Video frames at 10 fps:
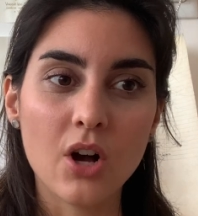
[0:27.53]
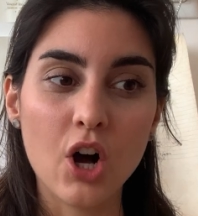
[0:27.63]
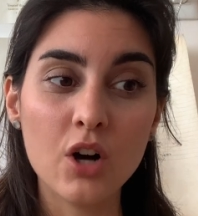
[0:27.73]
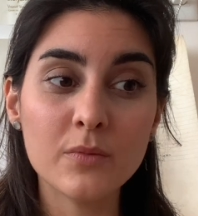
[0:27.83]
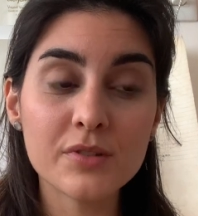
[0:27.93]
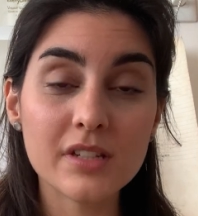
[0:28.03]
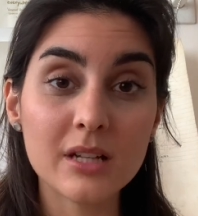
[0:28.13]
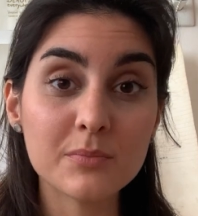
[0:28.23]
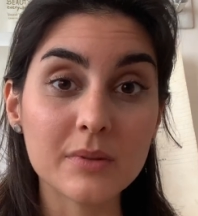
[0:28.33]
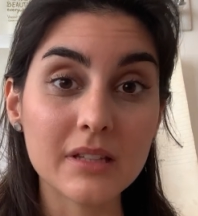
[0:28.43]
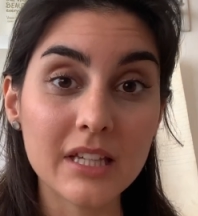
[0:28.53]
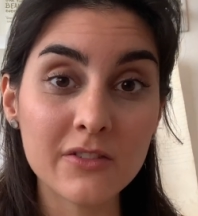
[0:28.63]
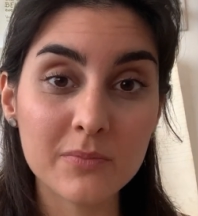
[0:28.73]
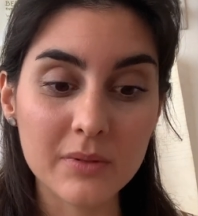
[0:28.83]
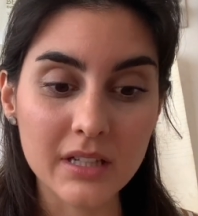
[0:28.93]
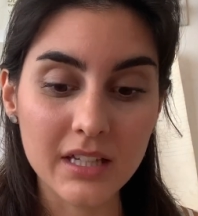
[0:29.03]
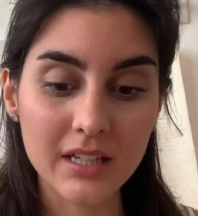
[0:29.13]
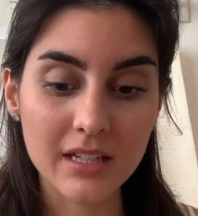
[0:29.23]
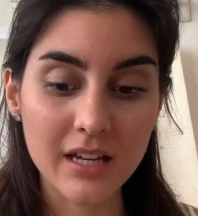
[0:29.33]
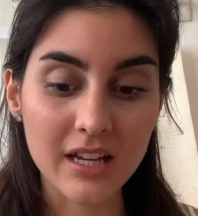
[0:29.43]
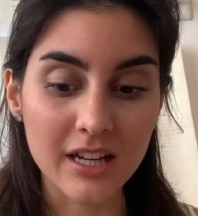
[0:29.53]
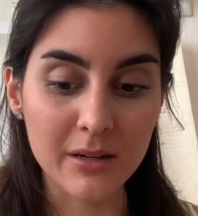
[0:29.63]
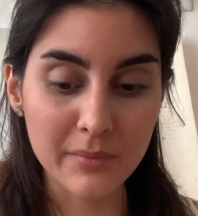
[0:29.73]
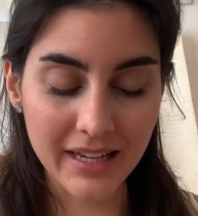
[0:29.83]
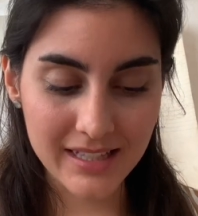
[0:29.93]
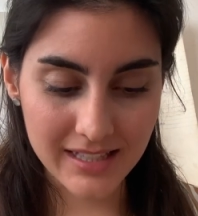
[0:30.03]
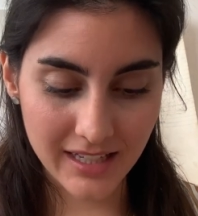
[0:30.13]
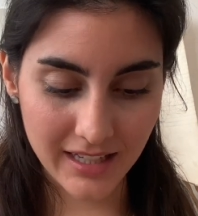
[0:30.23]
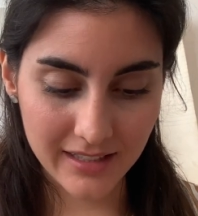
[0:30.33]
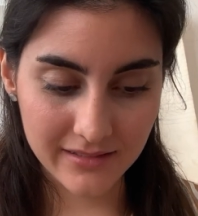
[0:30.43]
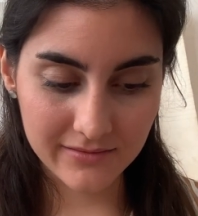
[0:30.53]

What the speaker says: almost unbelievably amazing